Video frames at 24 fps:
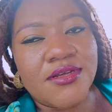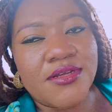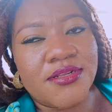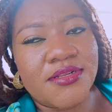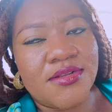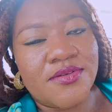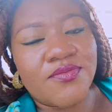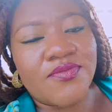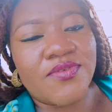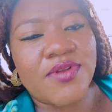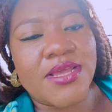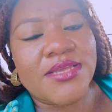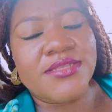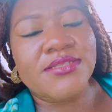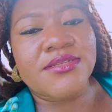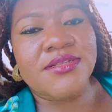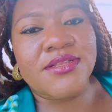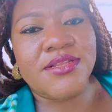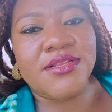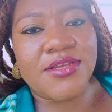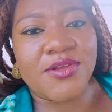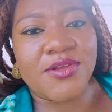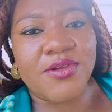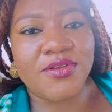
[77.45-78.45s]
on a flight to
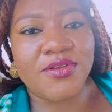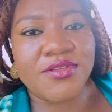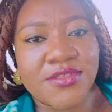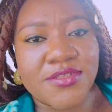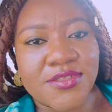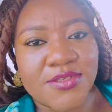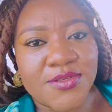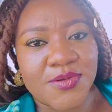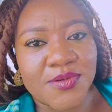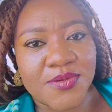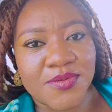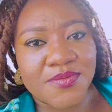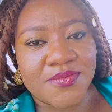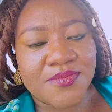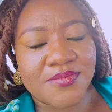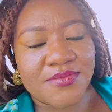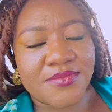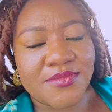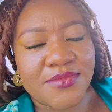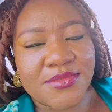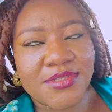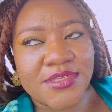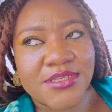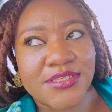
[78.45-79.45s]
Lagos. So
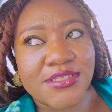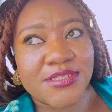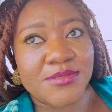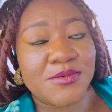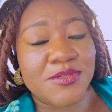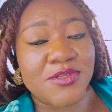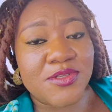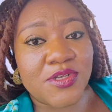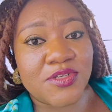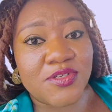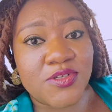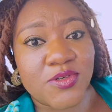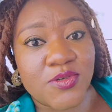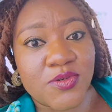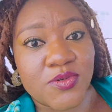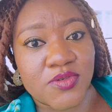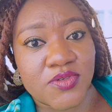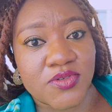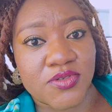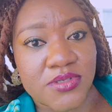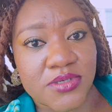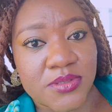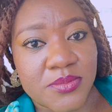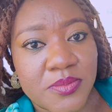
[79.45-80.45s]
it's been such a
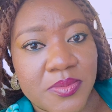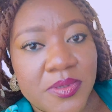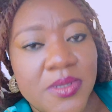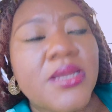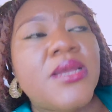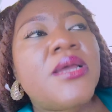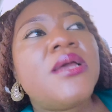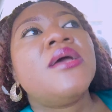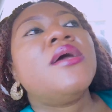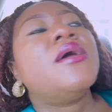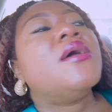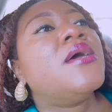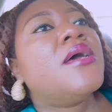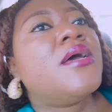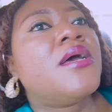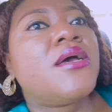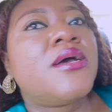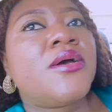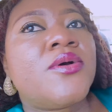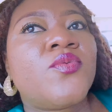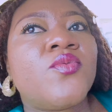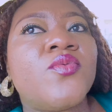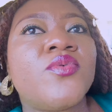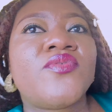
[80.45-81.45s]
good trip.
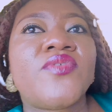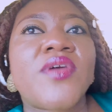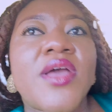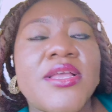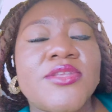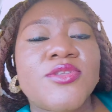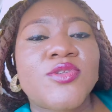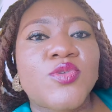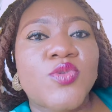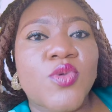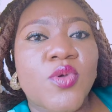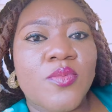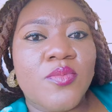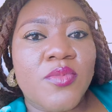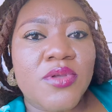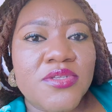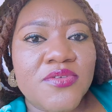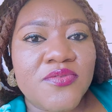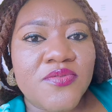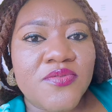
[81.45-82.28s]
We've had so much